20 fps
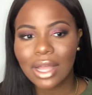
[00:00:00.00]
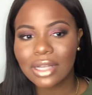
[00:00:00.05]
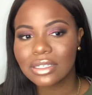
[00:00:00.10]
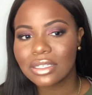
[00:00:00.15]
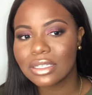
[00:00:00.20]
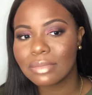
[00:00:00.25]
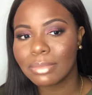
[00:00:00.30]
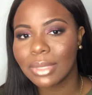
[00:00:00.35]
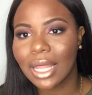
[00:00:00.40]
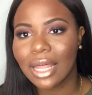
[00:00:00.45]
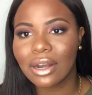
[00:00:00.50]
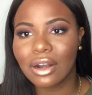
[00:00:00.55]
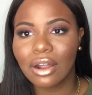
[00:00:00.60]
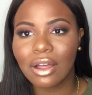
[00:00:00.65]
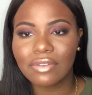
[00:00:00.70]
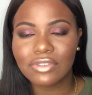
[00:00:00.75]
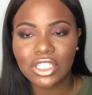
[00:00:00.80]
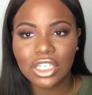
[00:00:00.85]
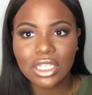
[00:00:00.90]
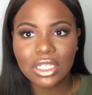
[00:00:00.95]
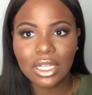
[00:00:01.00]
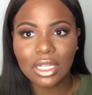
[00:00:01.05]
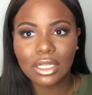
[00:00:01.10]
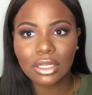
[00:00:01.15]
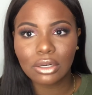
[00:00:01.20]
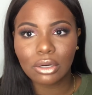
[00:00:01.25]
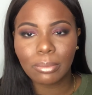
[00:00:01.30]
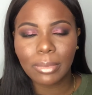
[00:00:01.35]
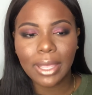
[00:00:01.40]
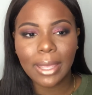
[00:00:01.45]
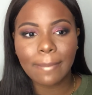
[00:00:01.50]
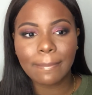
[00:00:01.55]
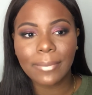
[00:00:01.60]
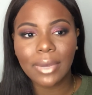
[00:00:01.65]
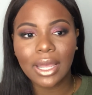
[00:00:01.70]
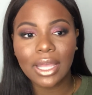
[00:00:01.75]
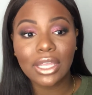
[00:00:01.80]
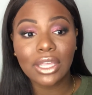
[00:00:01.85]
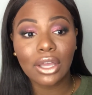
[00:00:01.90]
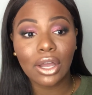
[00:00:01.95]
I just blotted off just a little bit,
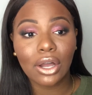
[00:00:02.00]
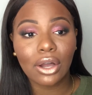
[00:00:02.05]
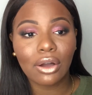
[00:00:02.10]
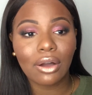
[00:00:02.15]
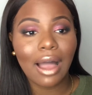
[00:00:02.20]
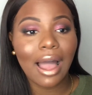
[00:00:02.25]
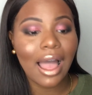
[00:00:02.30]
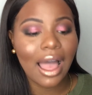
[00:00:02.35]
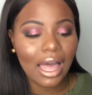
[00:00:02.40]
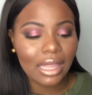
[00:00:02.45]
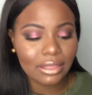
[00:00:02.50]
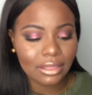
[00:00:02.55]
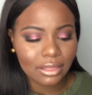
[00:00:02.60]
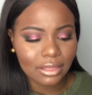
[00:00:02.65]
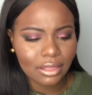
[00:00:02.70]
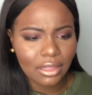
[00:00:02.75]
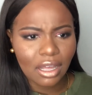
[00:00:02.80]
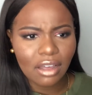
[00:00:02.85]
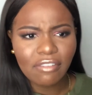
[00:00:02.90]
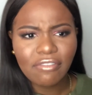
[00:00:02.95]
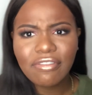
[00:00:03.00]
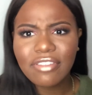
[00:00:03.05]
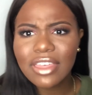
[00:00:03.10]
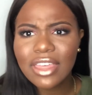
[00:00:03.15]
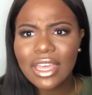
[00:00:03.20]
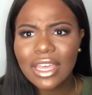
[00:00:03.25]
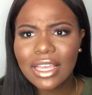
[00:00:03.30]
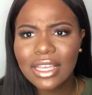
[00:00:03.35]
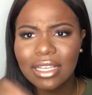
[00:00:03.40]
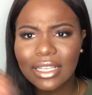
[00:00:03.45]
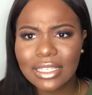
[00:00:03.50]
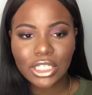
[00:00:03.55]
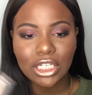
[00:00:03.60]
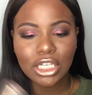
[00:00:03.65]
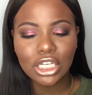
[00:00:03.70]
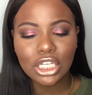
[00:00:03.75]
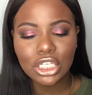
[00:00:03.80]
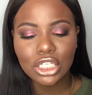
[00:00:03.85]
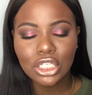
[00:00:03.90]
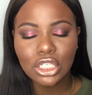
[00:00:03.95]
but y'all, I love this. It
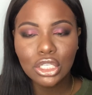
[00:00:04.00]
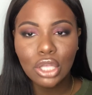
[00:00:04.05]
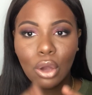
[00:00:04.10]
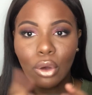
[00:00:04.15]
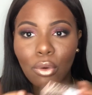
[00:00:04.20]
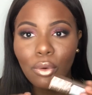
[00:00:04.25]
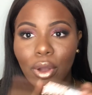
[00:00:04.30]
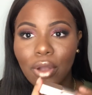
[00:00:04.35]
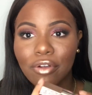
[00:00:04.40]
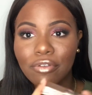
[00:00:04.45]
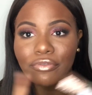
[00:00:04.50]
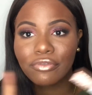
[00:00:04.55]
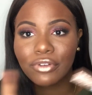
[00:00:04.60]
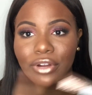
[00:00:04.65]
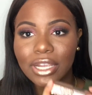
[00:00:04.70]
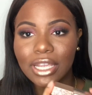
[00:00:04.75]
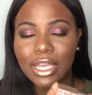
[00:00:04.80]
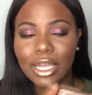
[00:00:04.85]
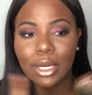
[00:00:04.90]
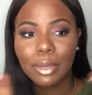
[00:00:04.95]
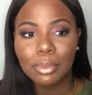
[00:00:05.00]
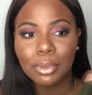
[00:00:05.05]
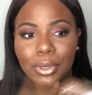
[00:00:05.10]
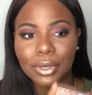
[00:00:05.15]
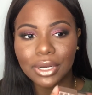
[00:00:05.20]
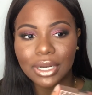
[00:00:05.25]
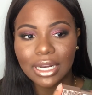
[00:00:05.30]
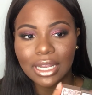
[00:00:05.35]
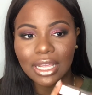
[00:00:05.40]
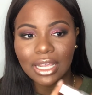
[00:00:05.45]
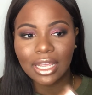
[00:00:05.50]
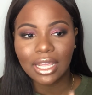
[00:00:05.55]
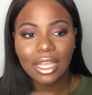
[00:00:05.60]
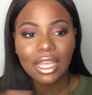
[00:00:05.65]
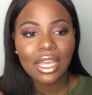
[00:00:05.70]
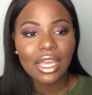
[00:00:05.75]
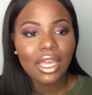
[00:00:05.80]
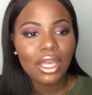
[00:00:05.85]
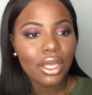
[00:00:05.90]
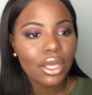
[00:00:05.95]
is so freaking pretty.
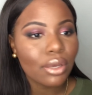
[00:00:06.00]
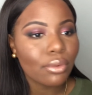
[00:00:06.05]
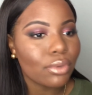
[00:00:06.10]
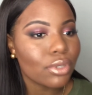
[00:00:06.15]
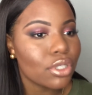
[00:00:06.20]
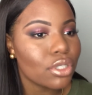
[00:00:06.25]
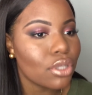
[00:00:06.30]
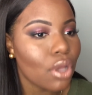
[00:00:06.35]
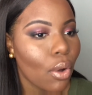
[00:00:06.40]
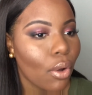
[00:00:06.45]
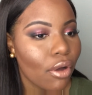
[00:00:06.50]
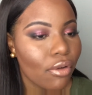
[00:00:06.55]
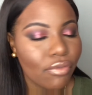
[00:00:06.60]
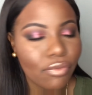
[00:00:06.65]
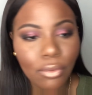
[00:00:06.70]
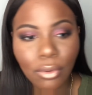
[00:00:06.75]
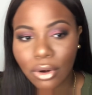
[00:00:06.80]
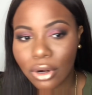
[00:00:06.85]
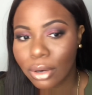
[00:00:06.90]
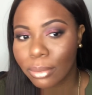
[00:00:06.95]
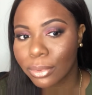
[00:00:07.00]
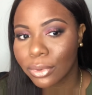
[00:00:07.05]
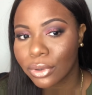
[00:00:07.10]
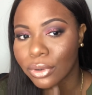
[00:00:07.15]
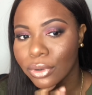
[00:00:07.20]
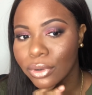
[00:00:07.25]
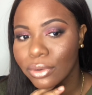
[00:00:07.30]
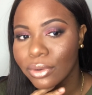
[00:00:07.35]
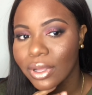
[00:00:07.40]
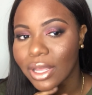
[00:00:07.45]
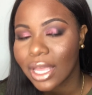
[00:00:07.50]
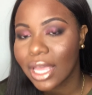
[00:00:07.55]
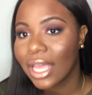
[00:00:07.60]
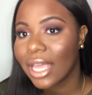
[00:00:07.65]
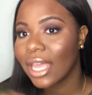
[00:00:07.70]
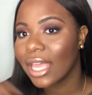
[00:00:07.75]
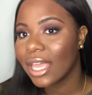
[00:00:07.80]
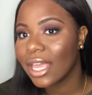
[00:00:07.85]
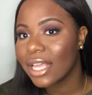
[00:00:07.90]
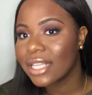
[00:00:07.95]
It was so affordable.
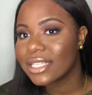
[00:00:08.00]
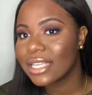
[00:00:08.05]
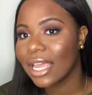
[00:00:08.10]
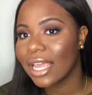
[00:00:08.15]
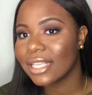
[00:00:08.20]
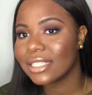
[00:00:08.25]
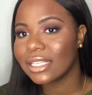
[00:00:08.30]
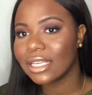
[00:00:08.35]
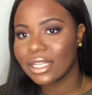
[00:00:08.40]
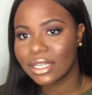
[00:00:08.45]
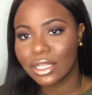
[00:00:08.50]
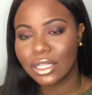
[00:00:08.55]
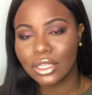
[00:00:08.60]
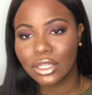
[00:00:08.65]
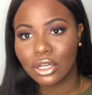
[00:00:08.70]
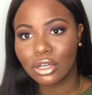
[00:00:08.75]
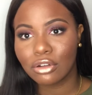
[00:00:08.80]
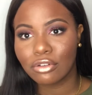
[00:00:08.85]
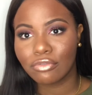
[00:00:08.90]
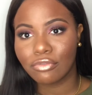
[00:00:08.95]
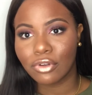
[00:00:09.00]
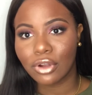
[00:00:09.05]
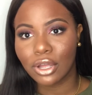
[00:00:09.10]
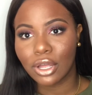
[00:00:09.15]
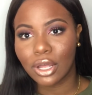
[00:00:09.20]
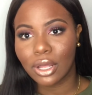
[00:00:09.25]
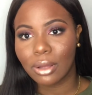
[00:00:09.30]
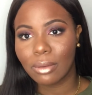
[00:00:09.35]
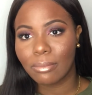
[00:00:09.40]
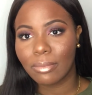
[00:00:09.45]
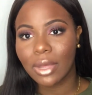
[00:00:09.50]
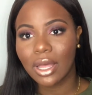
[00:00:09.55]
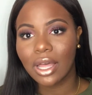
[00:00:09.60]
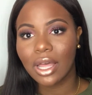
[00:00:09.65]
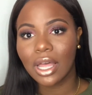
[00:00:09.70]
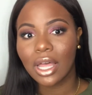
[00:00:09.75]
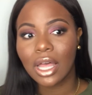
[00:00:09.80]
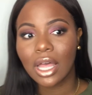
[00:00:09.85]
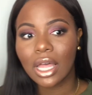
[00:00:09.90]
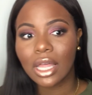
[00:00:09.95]
It takes any look from
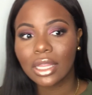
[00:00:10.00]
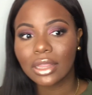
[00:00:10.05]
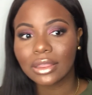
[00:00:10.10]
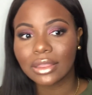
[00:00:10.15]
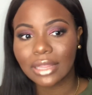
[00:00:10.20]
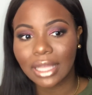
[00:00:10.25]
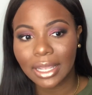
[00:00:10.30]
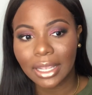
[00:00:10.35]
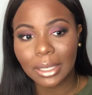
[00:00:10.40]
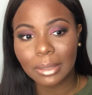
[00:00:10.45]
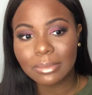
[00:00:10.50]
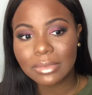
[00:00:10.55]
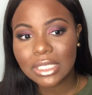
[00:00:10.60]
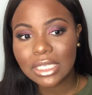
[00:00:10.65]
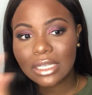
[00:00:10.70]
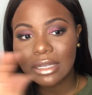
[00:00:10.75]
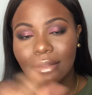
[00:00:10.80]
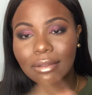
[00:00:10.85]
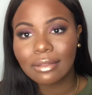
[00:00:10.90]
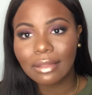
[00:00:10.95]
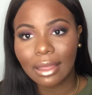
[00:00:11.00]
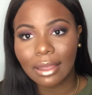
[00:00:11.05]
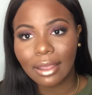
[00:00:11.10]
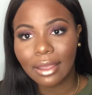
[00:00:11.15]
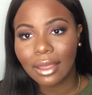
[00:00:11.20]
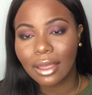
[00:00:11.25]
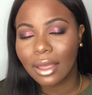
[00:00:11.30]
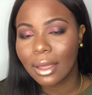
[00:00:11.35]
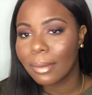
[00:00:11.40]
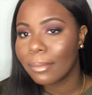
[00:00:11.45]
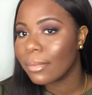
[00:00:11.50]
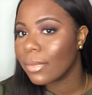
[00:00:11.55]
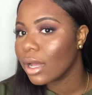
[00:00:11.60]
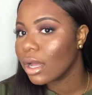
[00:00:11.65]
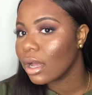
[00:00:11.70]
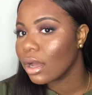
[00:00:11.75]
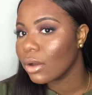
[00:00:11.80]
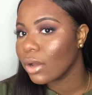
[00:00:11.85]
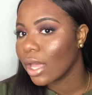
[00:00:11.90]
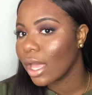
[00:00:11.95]
lame to glam,
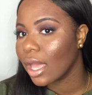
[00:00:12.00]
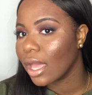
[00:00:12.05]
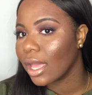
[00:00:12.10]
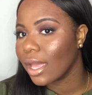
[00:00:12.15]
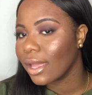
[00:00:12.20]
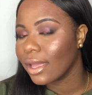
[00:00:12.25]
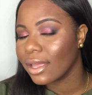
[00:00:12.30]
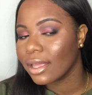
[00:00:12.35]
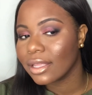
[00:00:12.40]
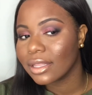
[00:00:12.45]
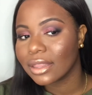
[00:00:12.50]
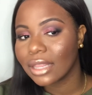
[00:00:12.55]
okay?